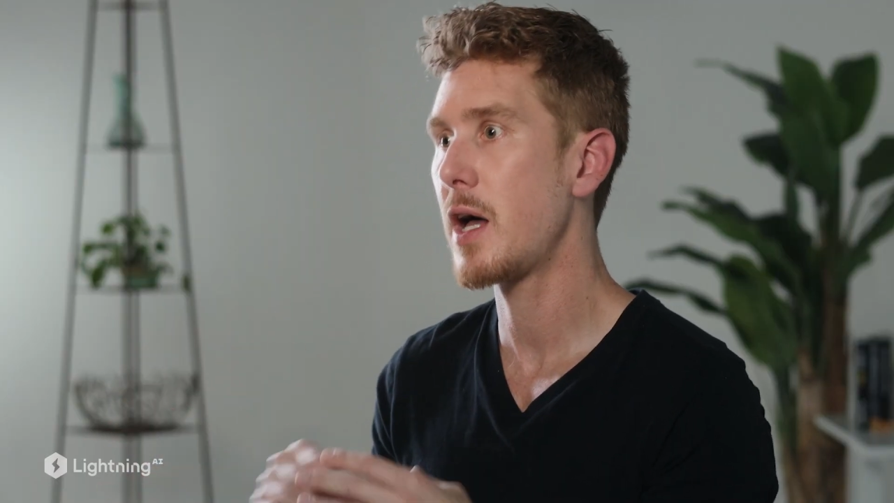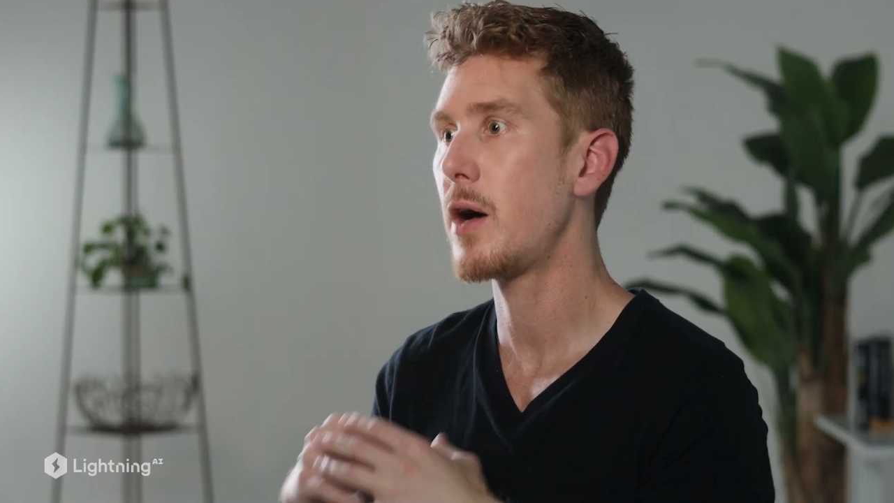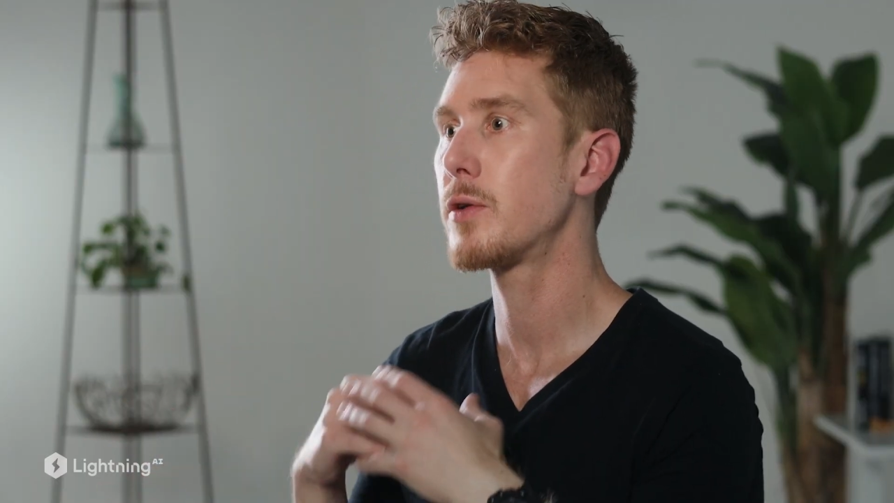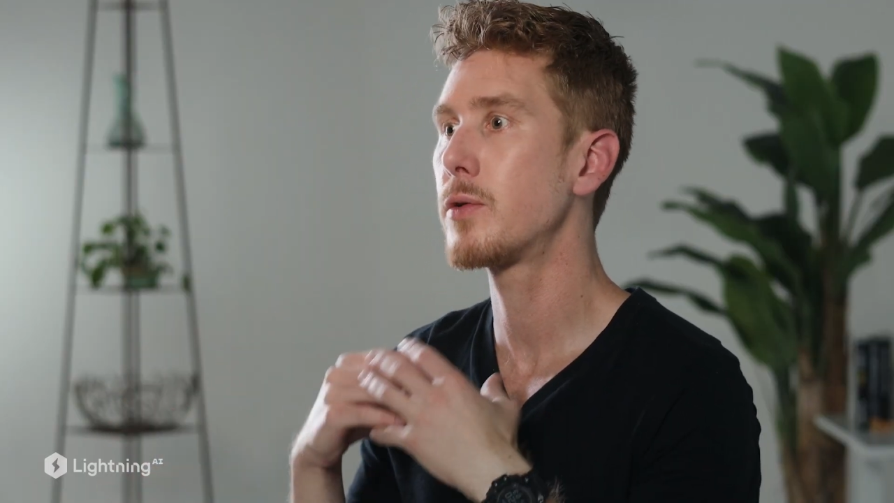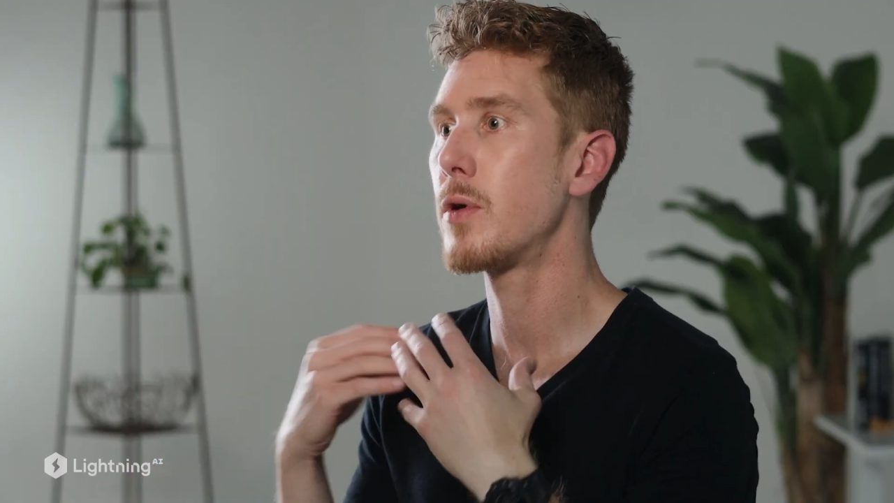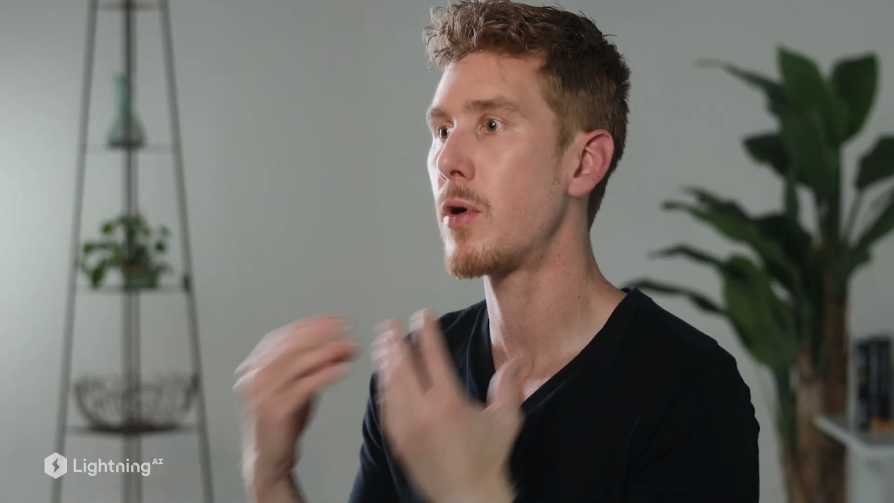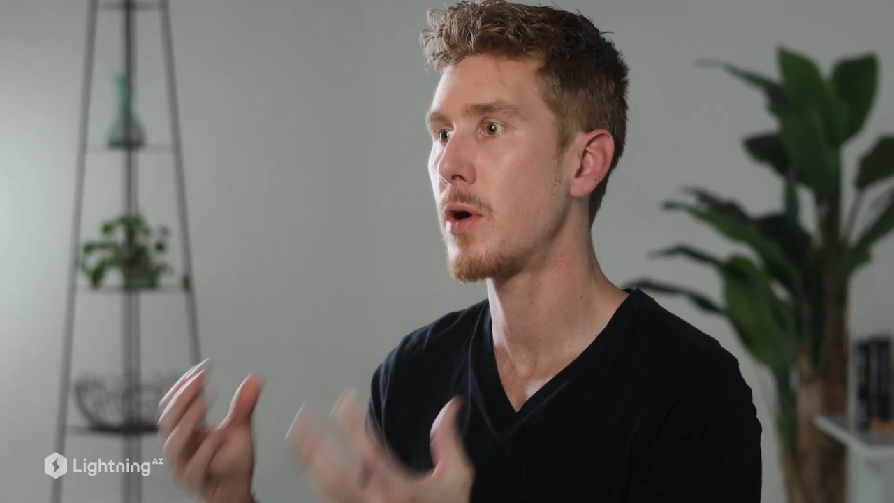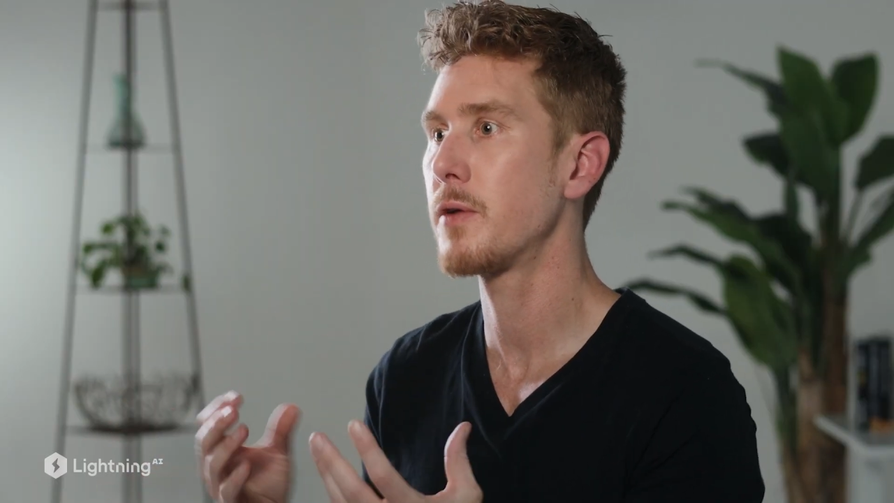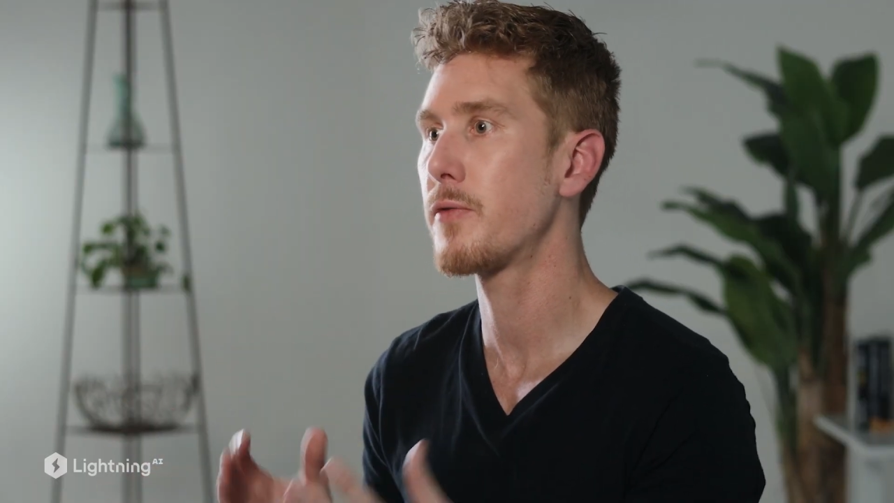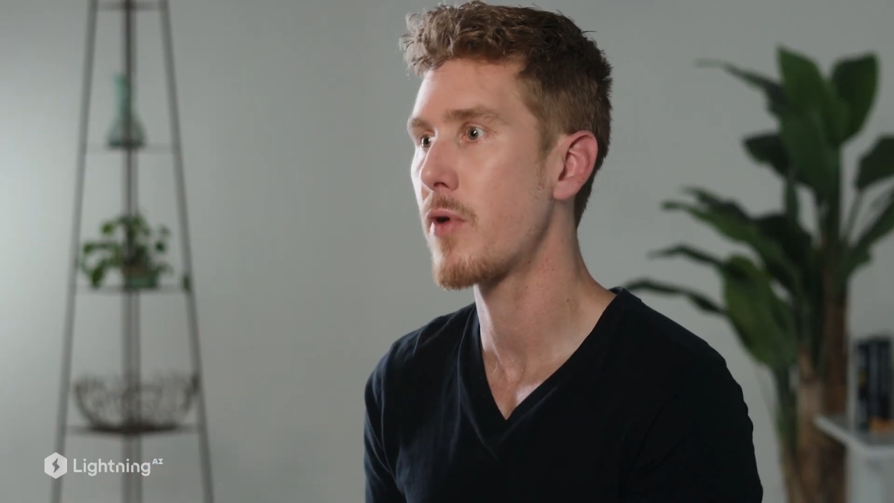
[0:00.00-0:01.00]
how to
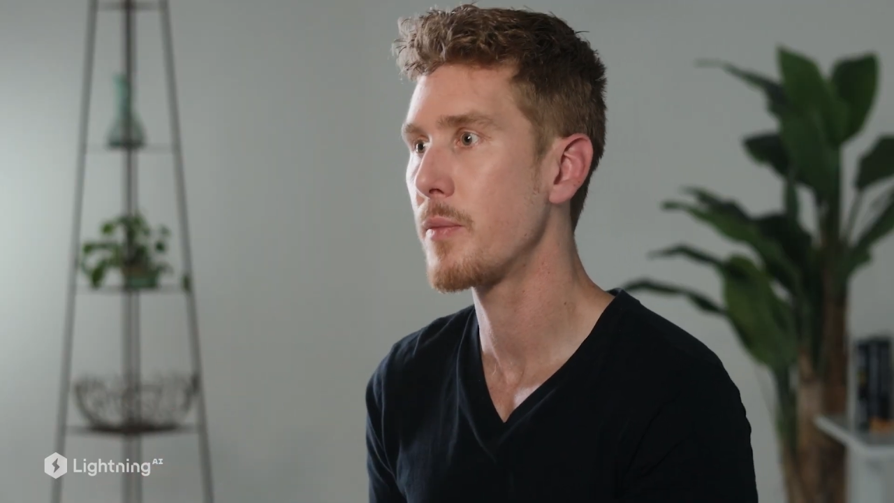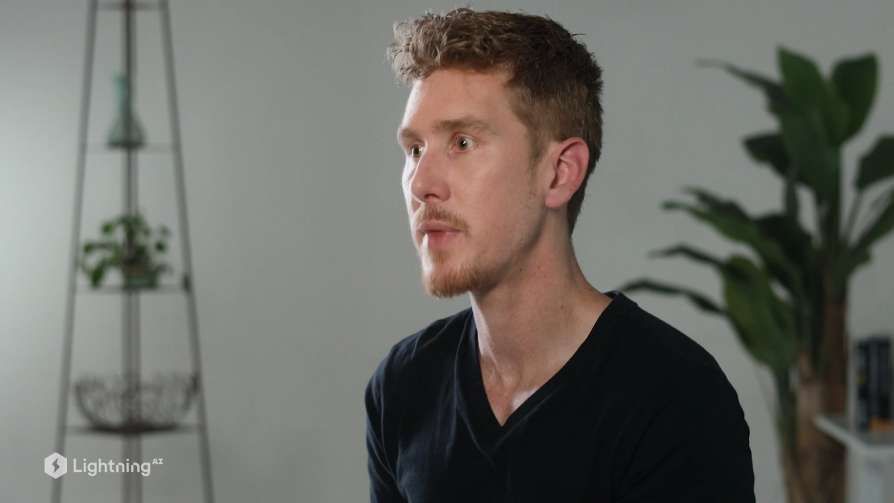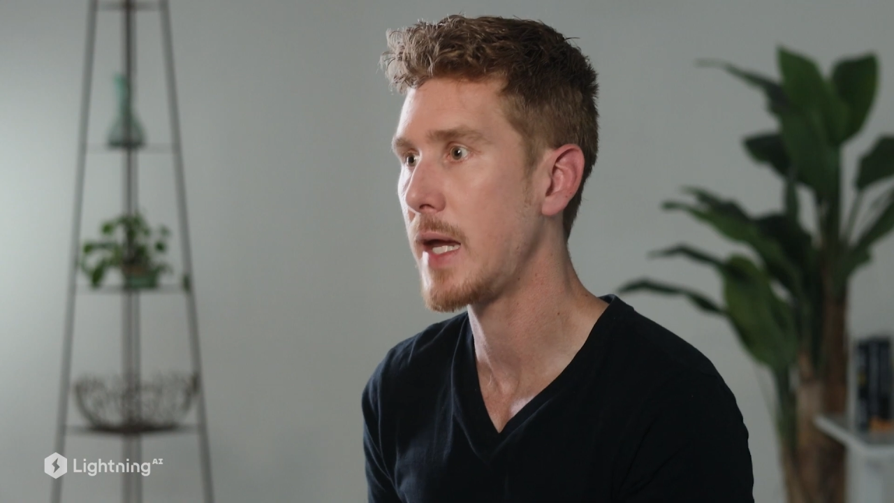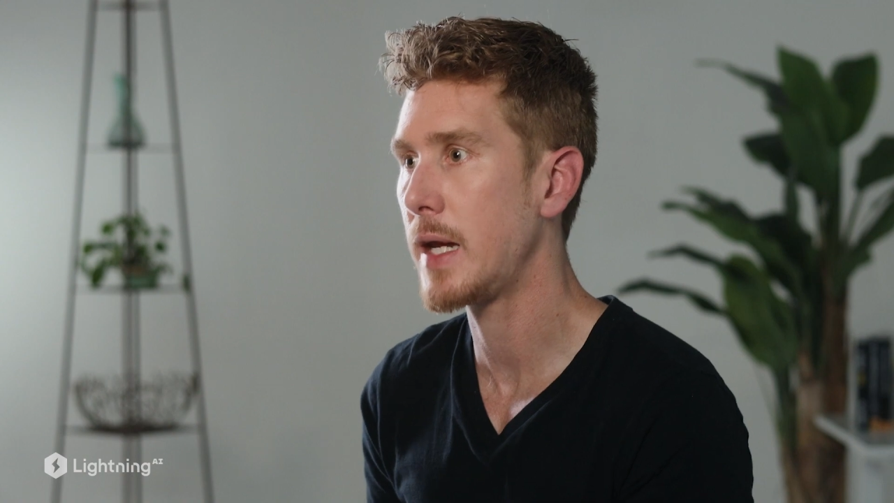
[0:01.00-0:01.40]
learn from